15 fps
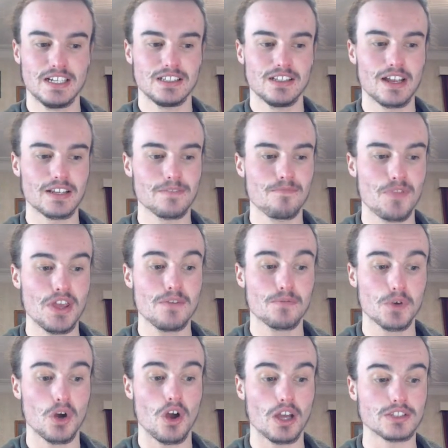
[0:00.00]
Like, they've
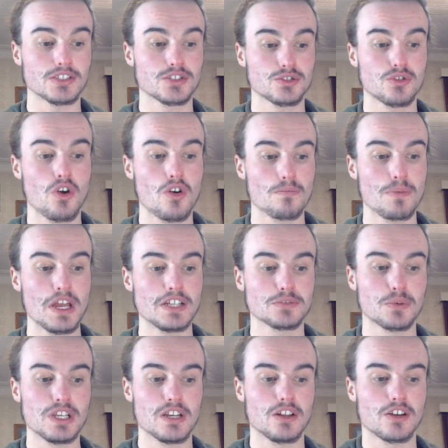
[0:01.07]
got a strong bench
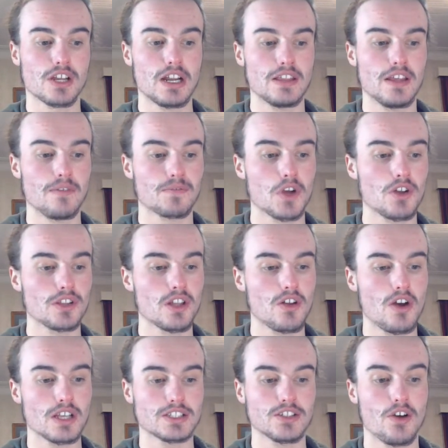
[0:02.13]
when you look at it. They've got the
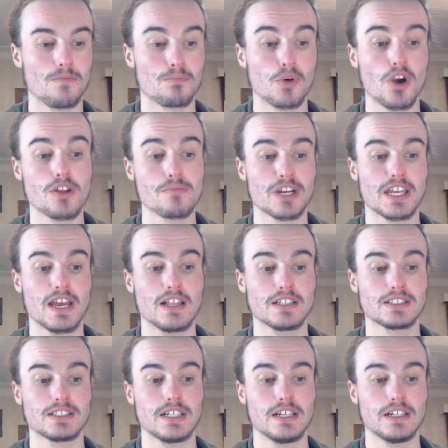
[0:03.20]
likes of Brody
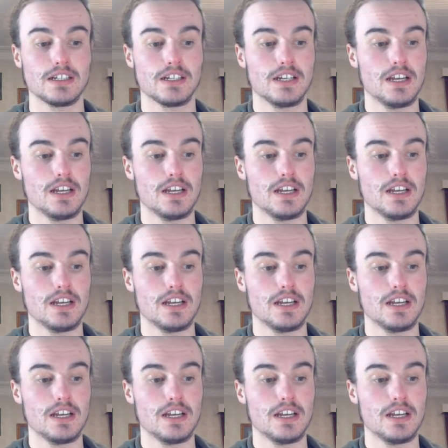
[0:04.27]
McAllister.